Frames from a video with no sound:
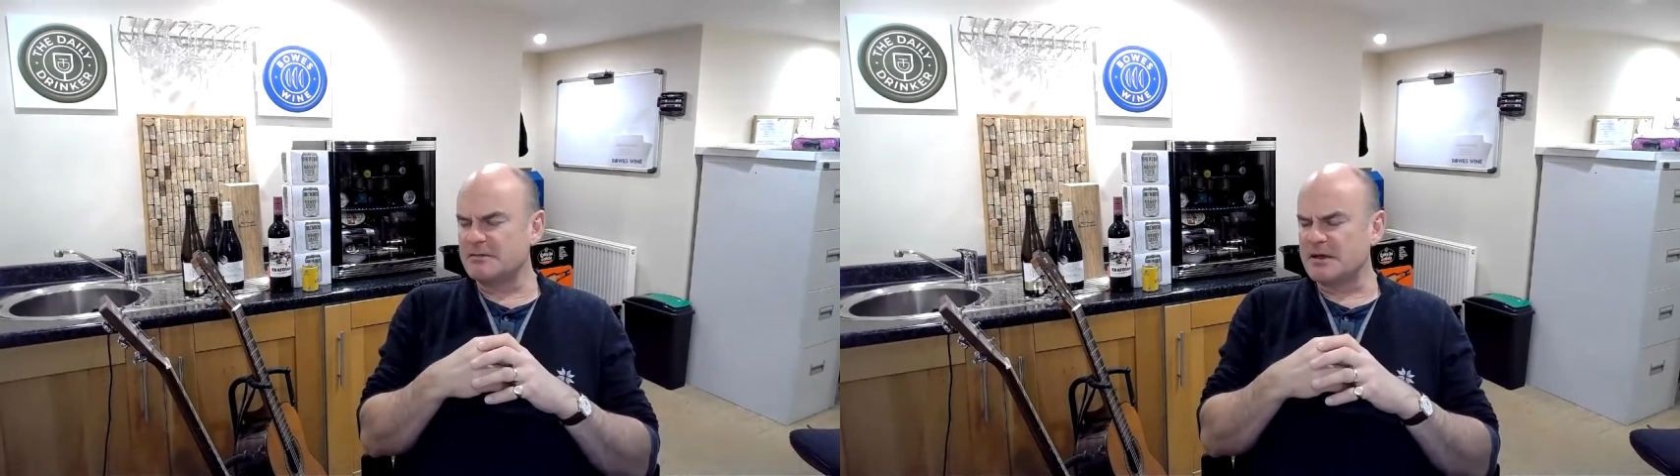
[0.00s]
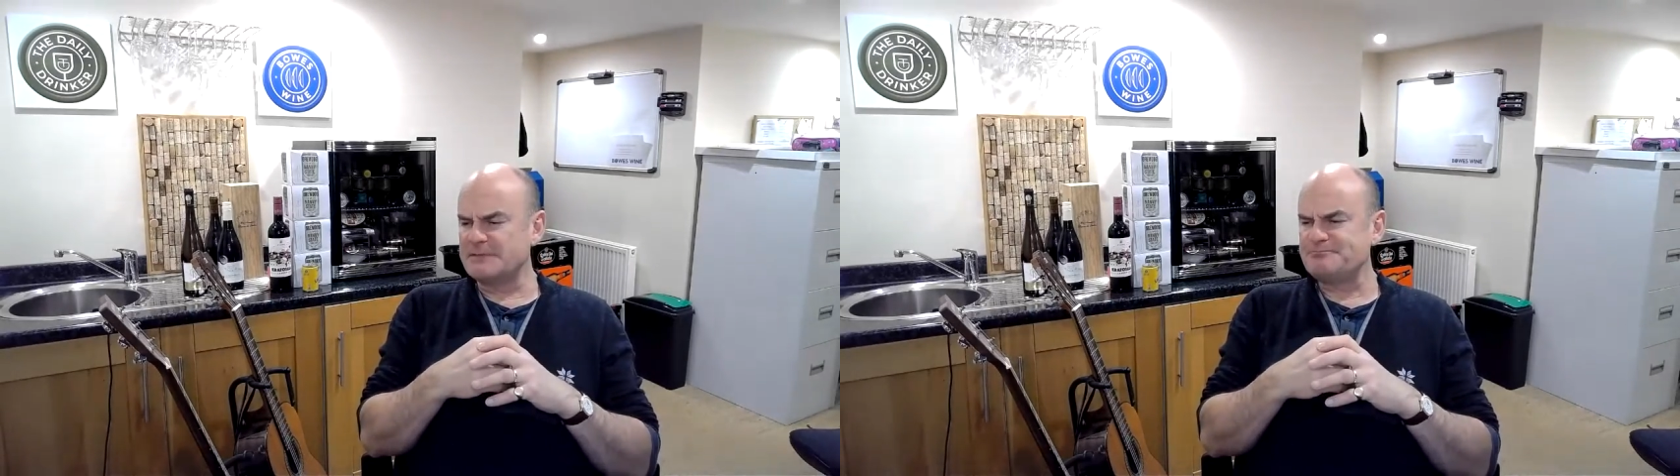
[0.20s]

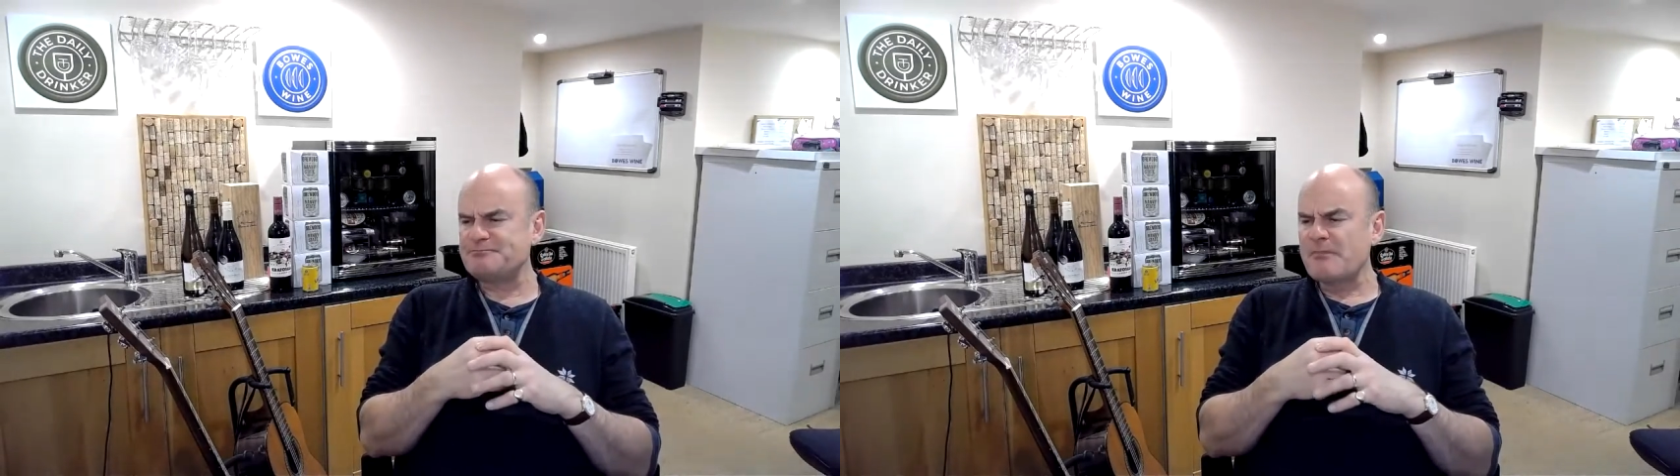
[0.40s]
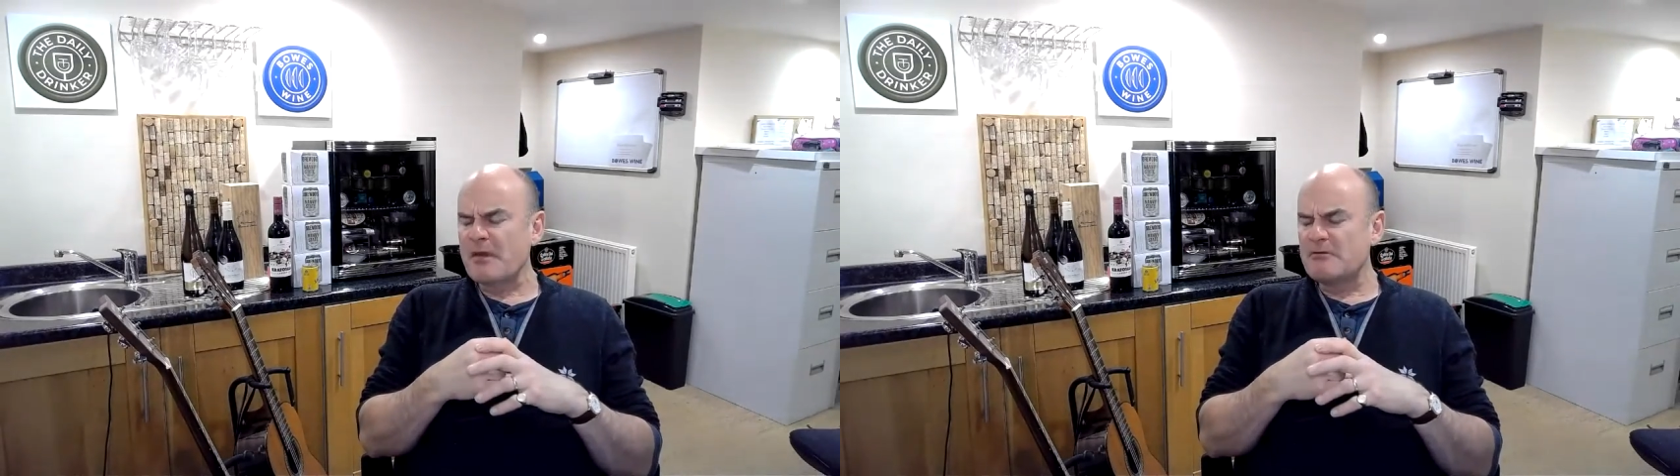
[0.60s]
my
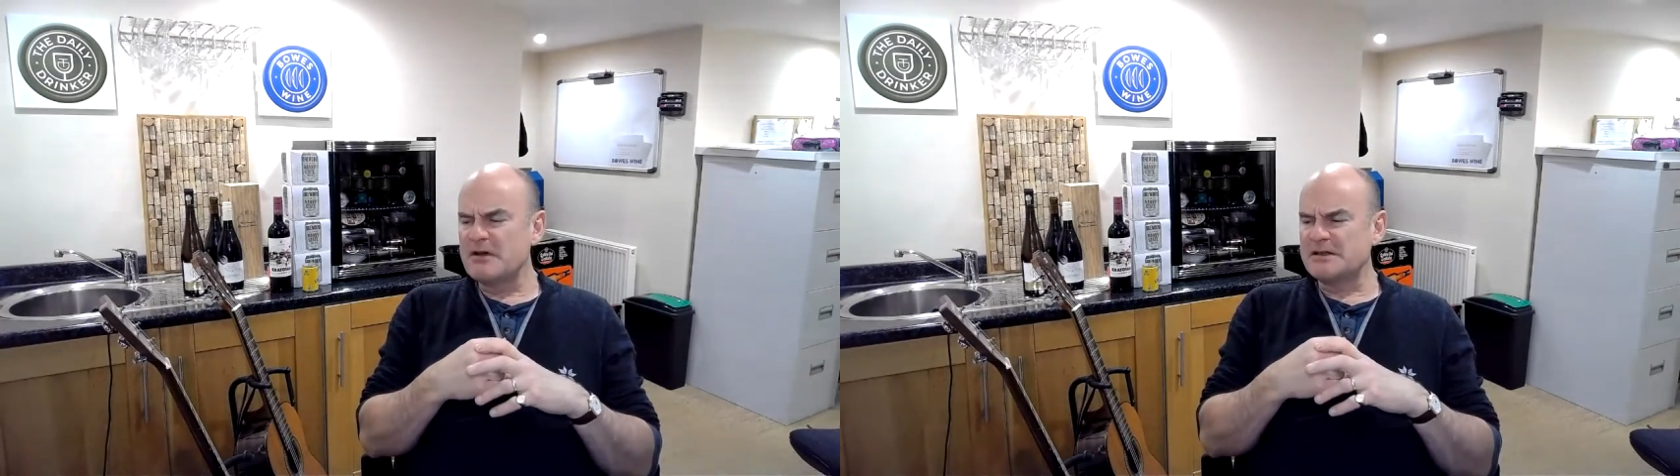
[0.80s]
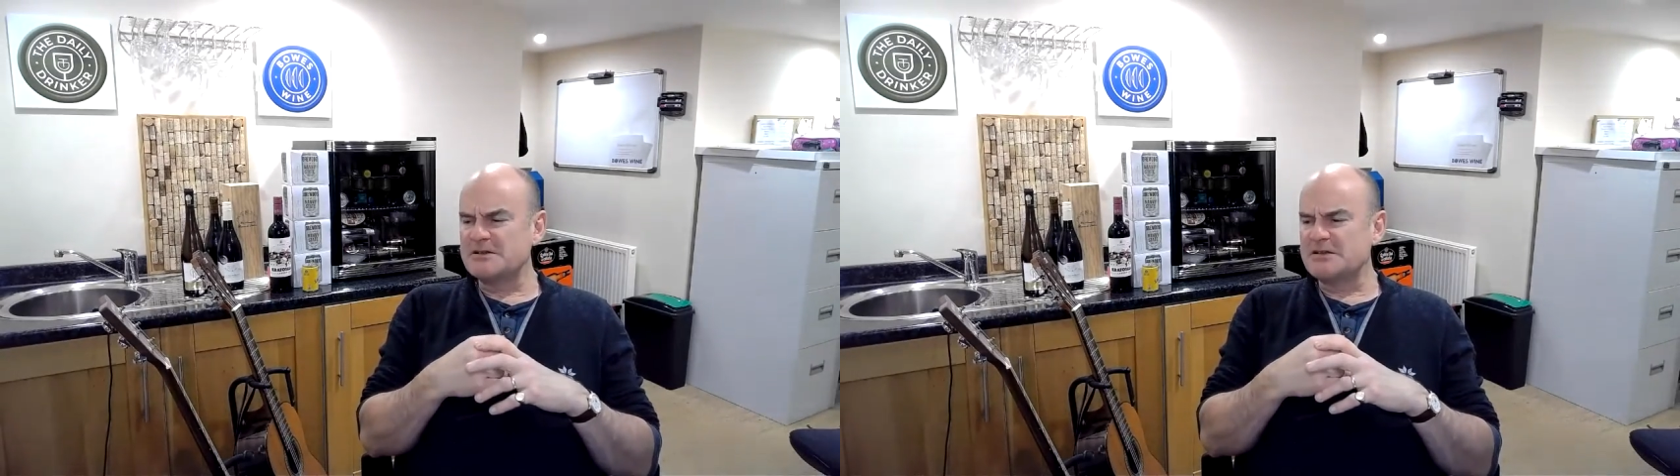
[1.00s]

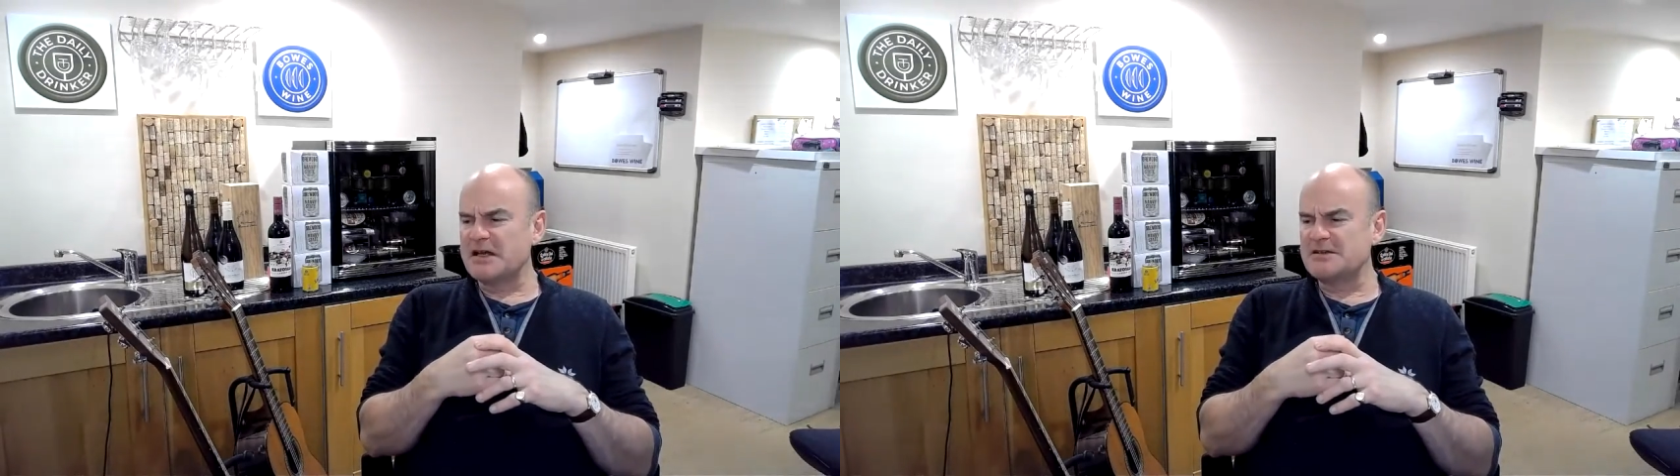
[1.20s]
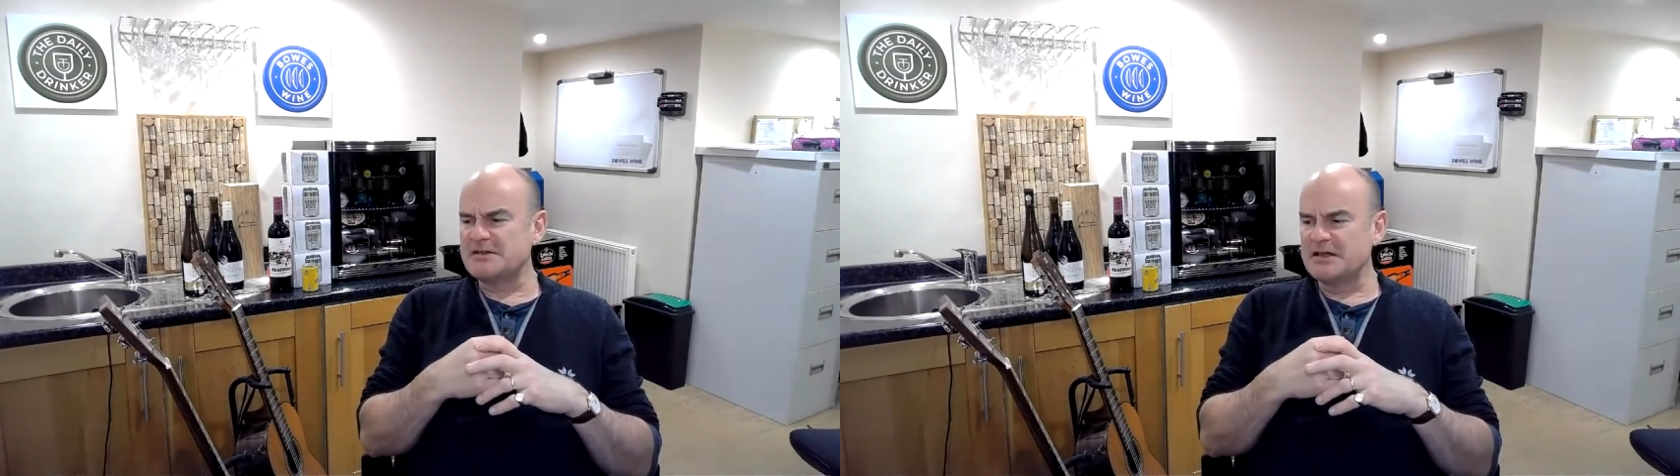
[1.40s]
written
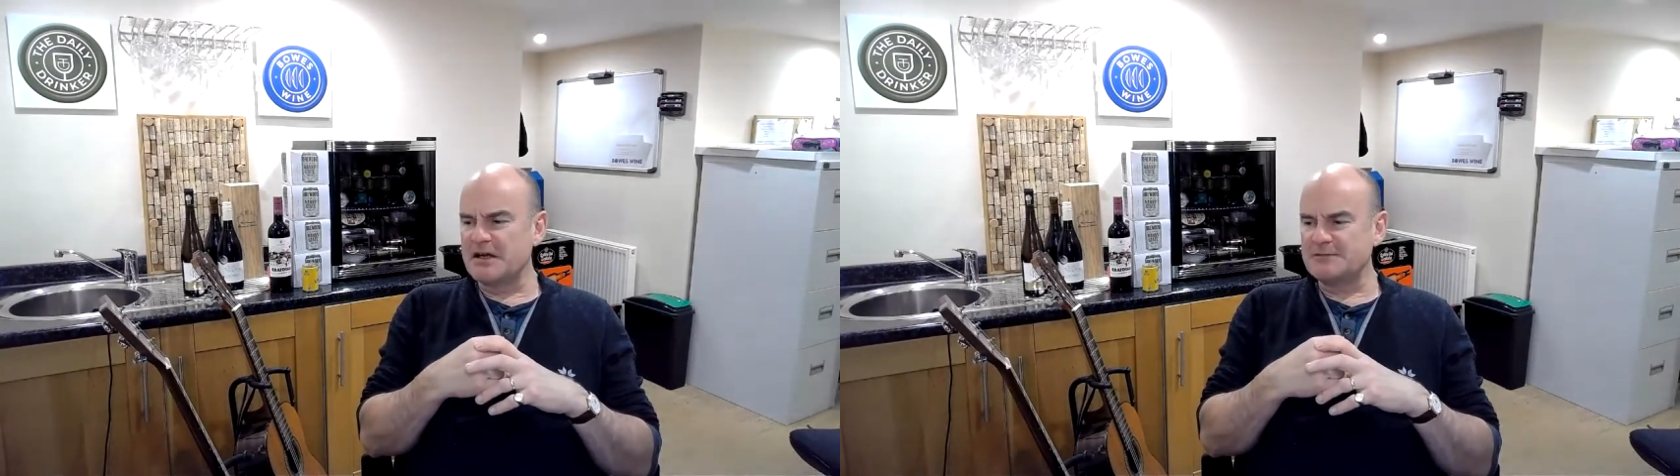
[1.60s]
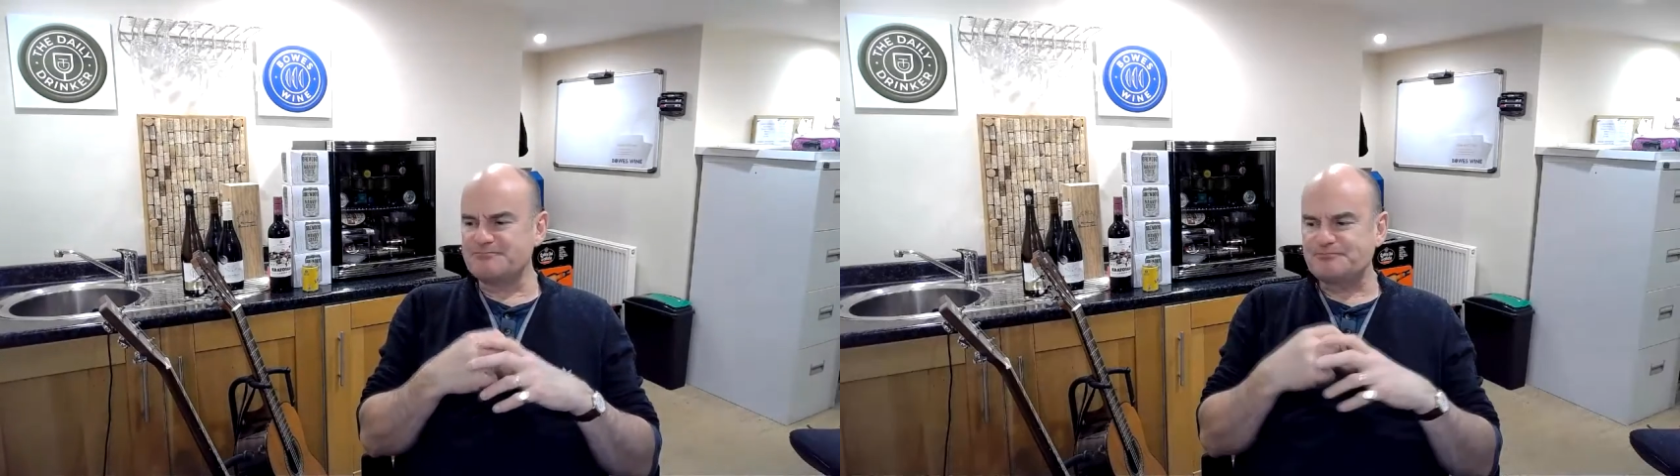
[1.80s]
tasting note.